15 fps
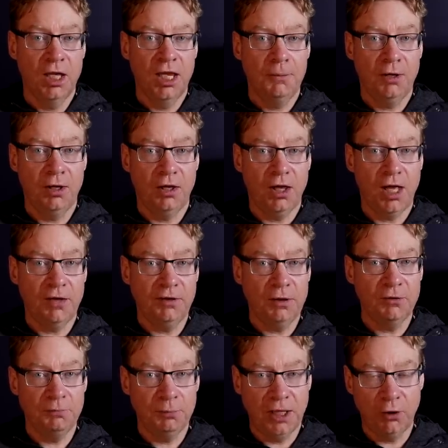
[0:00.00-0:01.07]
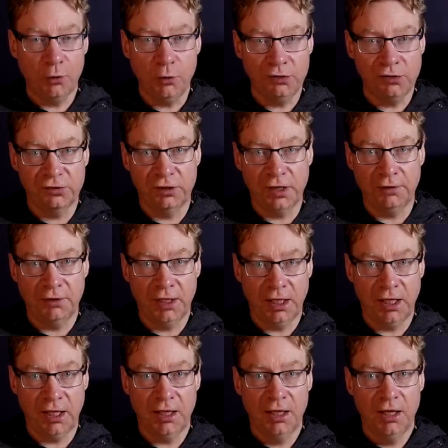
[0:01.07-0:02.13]
but I think we've been cautious enough
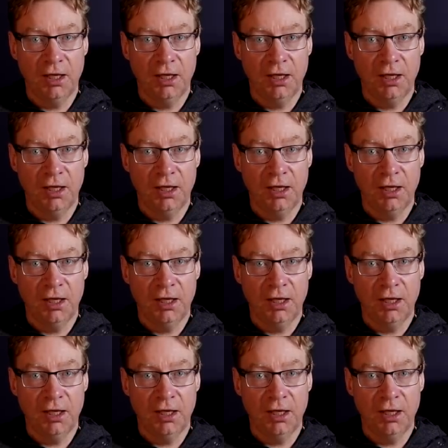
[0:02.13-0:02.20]
here